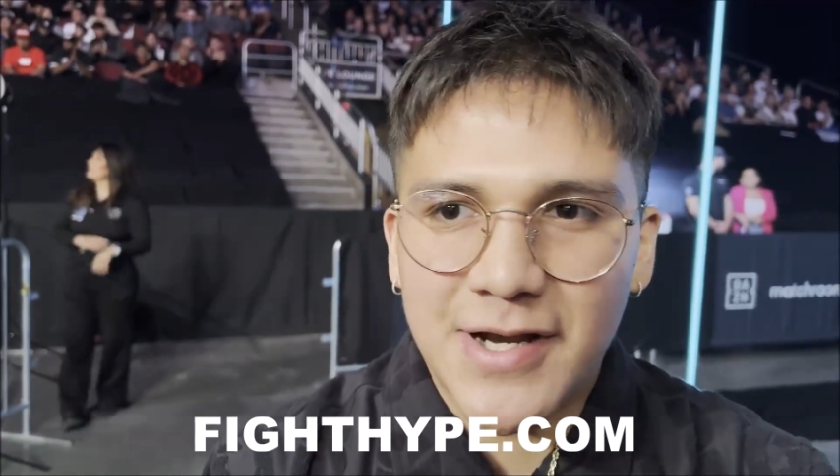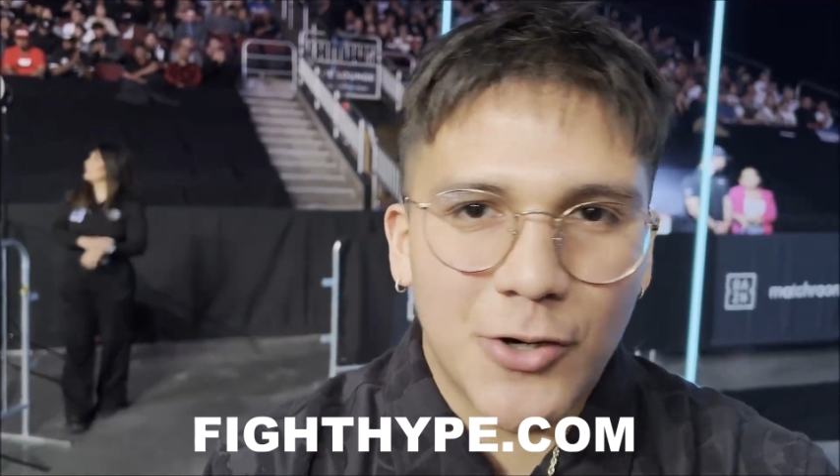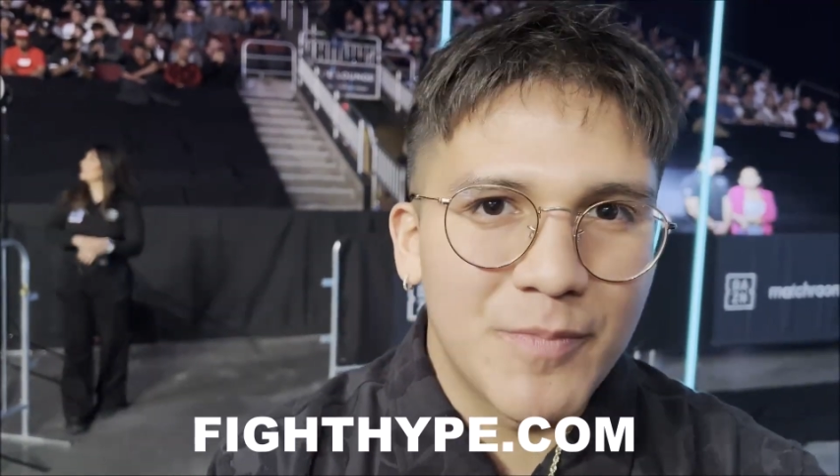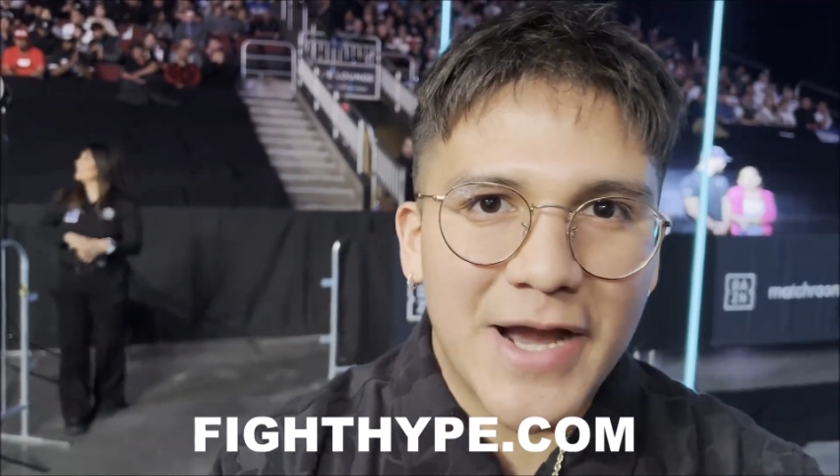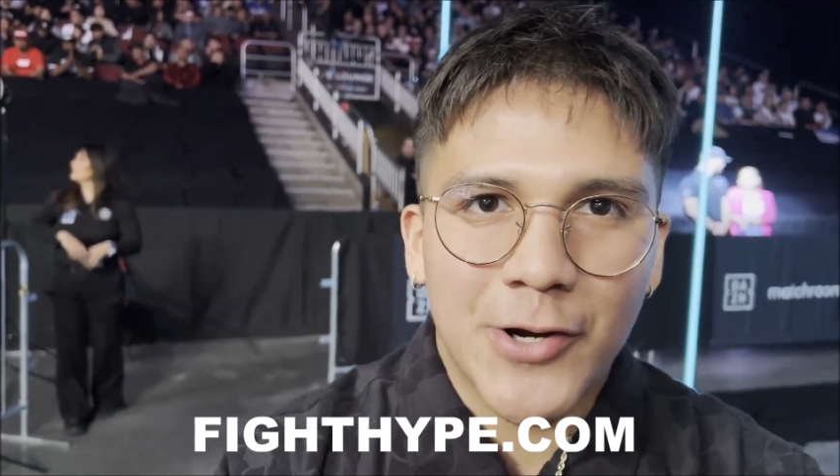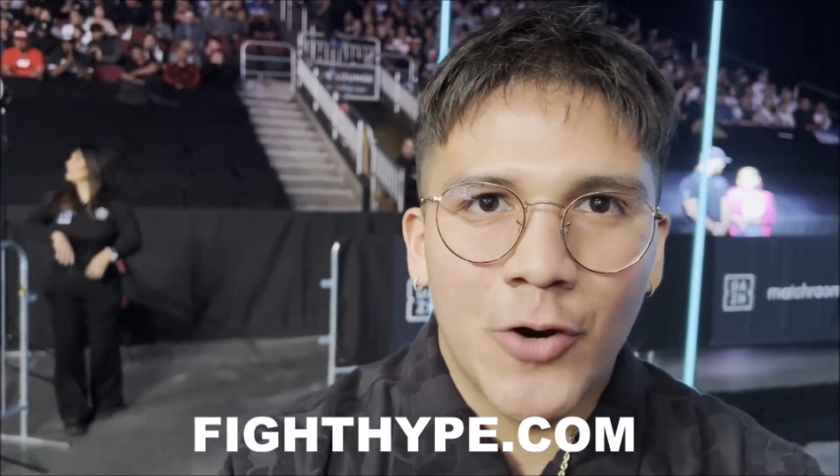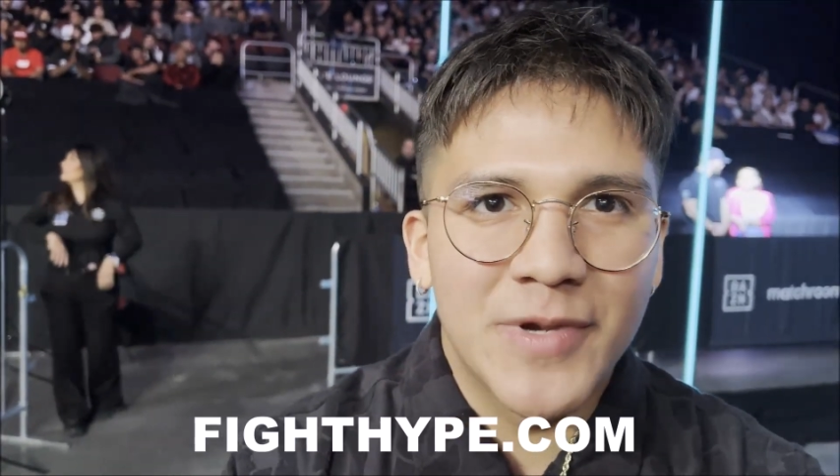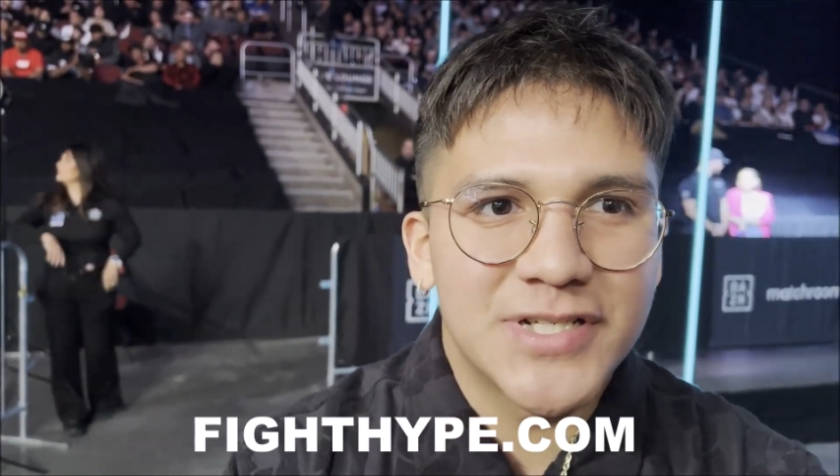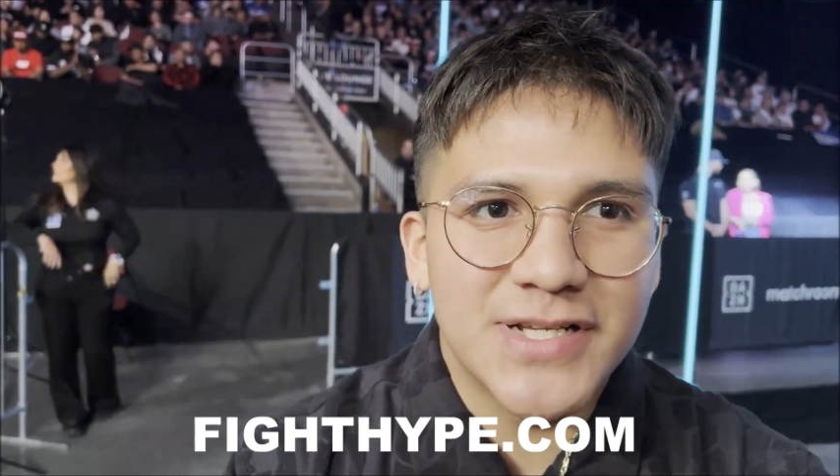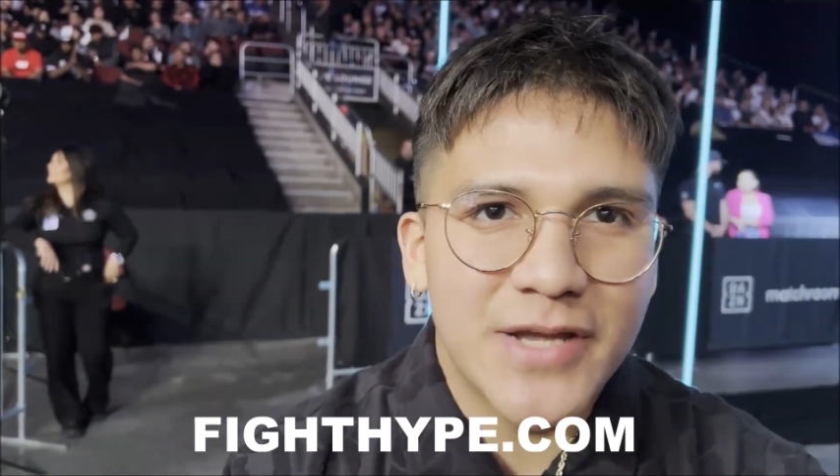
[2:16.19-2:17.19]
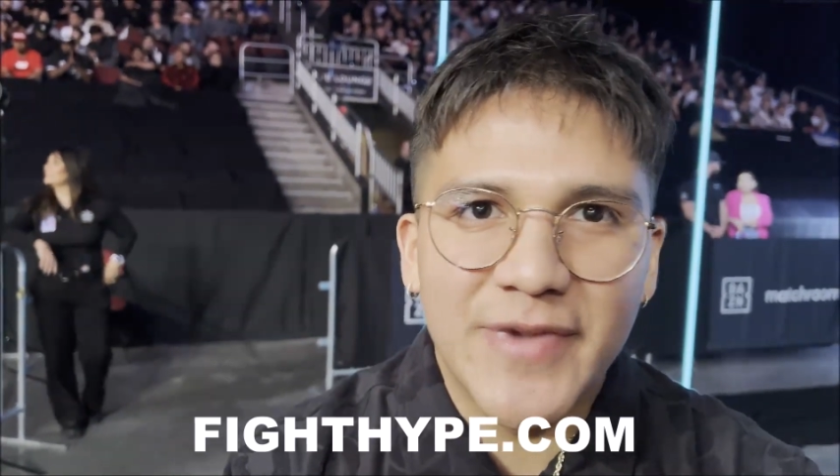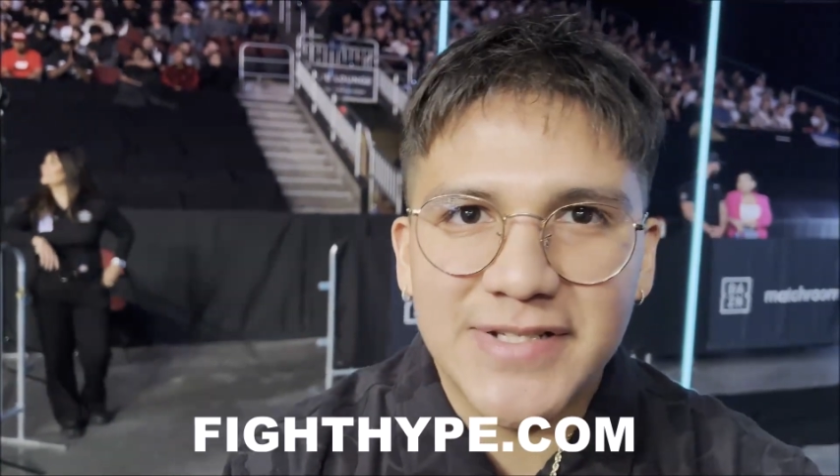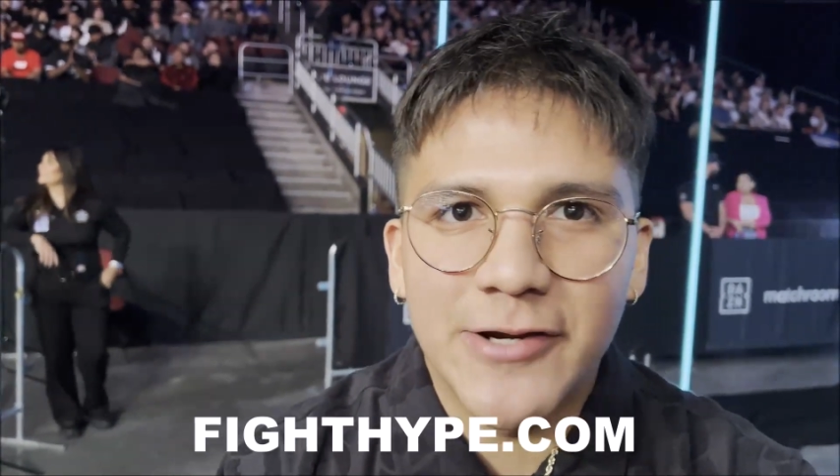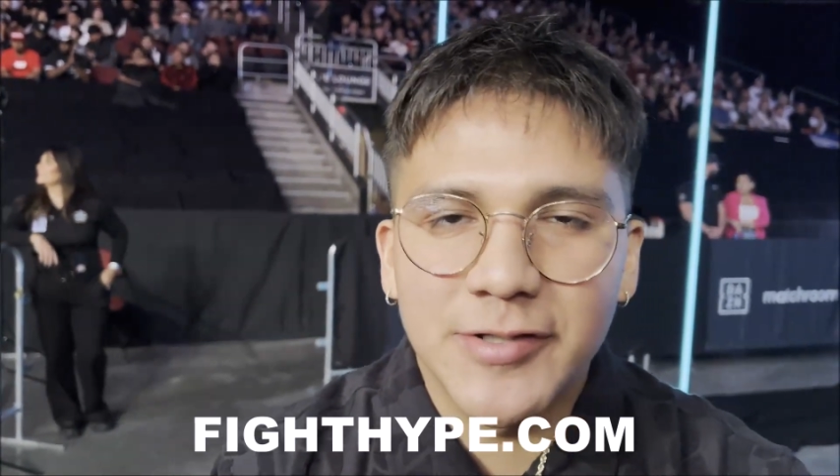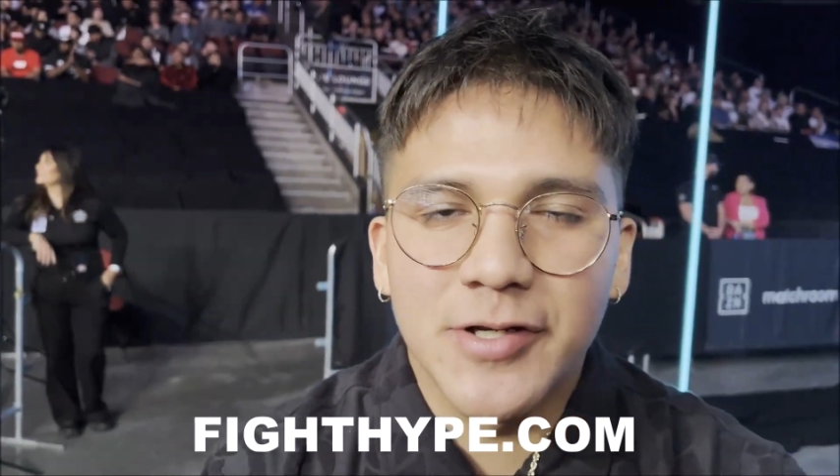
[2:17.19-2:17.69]
or back home, it, just, it means
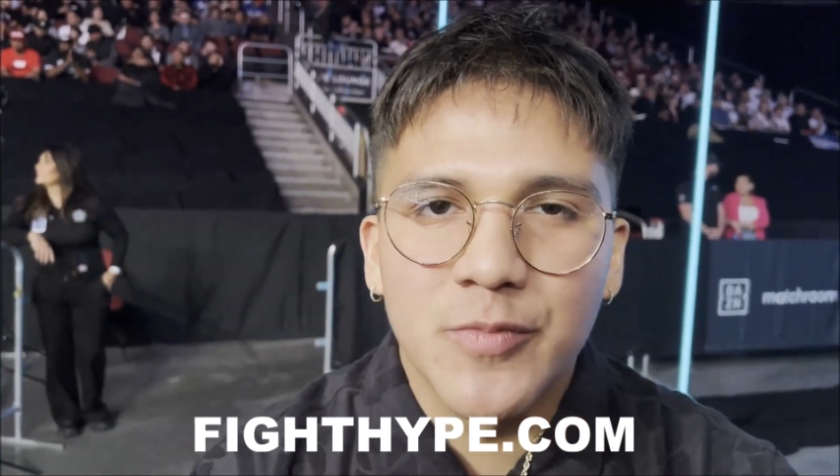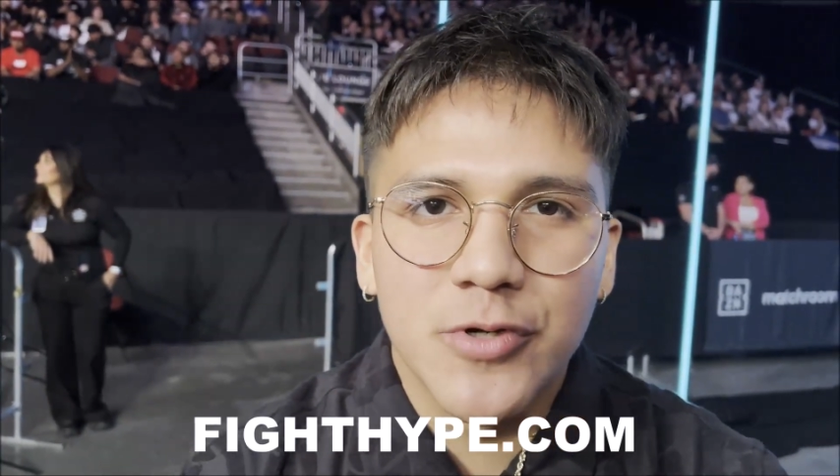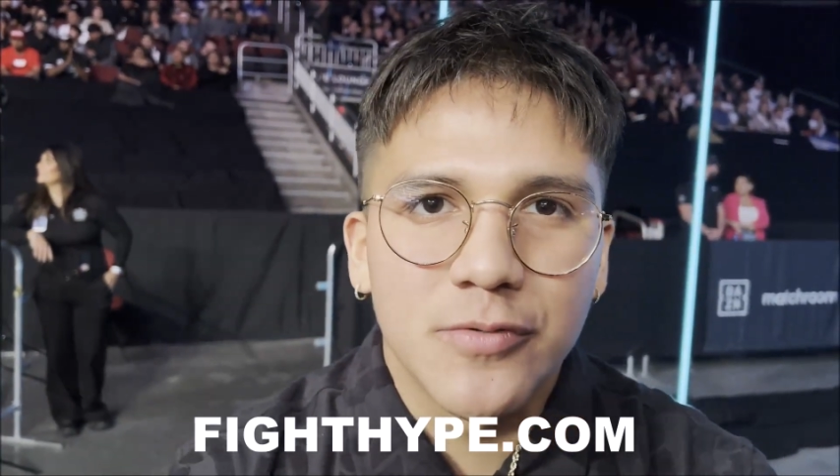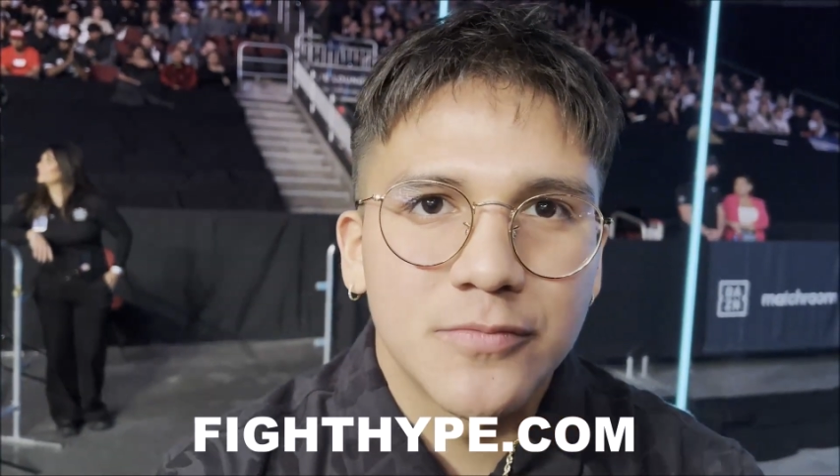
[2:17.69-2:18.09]
everything to me.